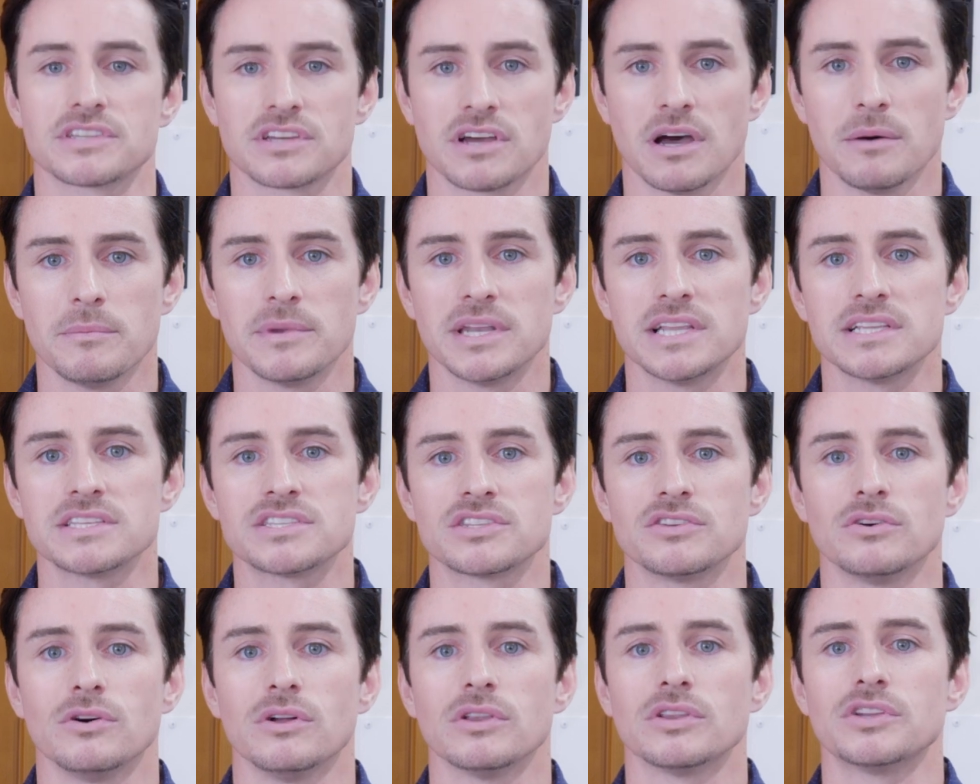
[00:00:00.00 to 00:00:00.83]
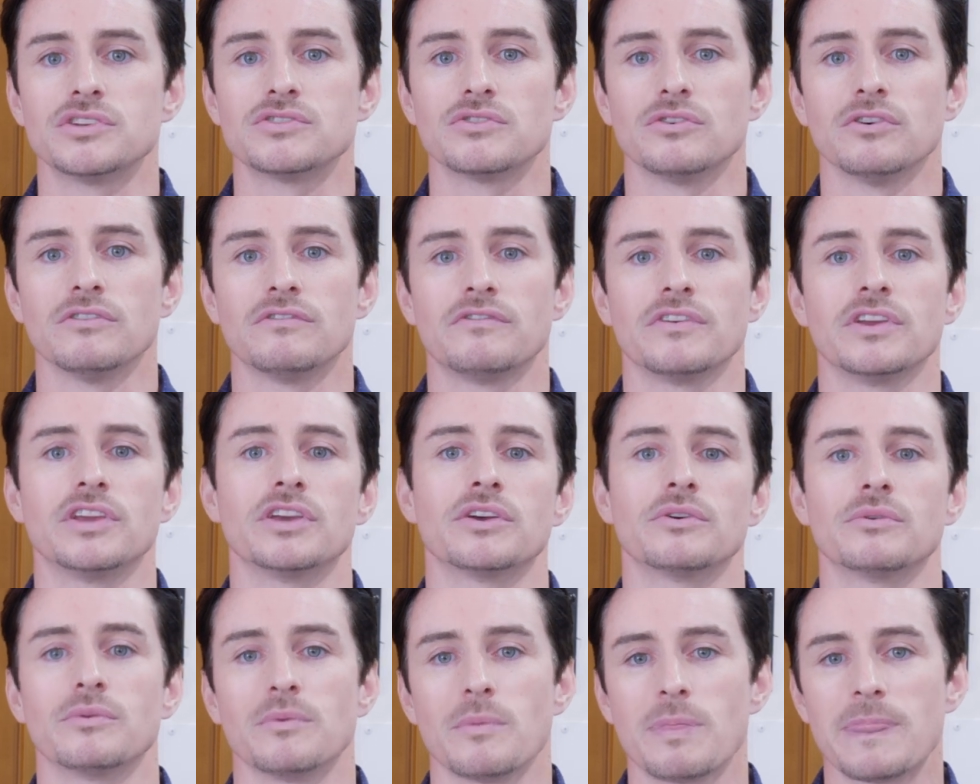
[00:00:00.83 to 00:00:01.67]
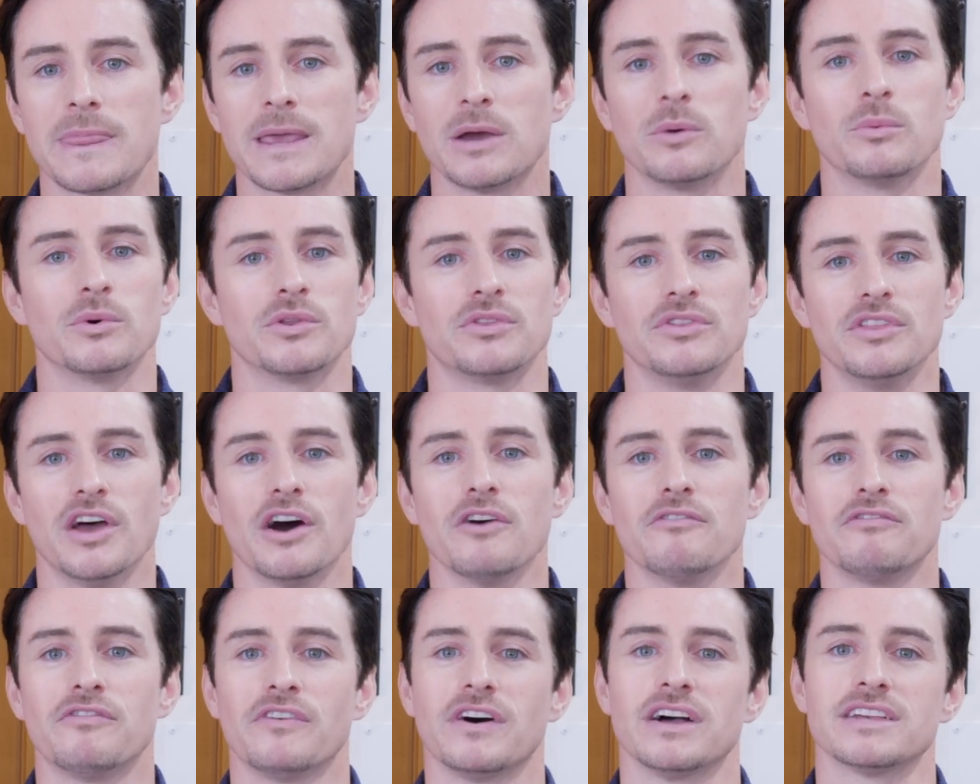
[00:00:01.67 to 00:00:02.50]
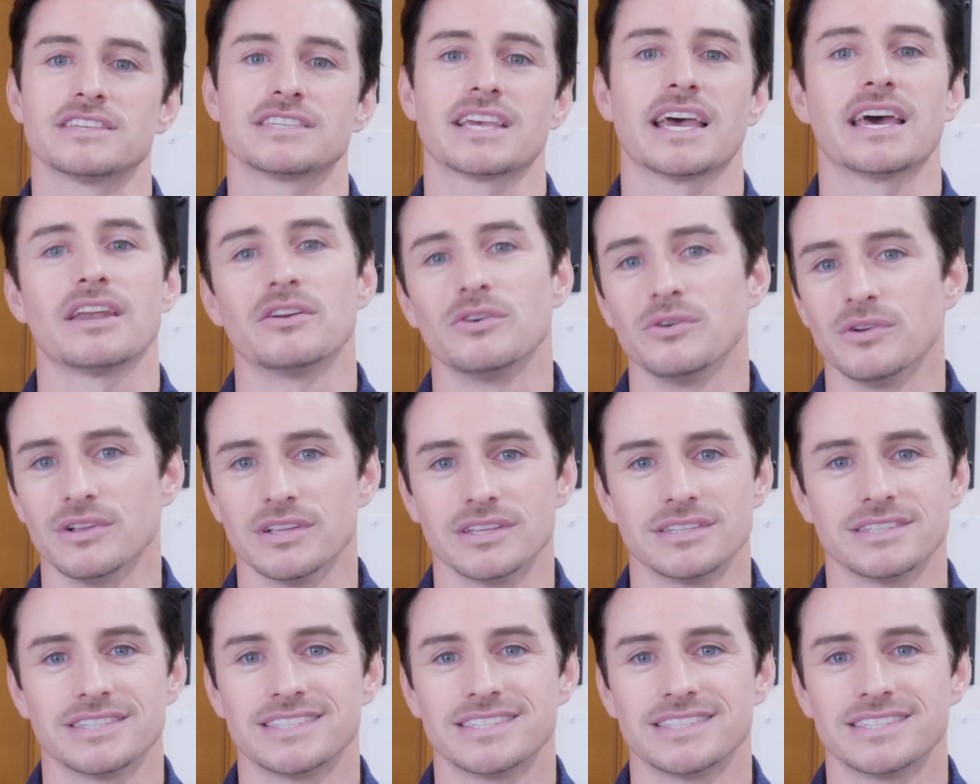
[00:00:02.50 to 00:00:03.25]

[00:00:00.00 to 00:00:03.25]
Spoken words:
come and install the door for you, with no fuss at all.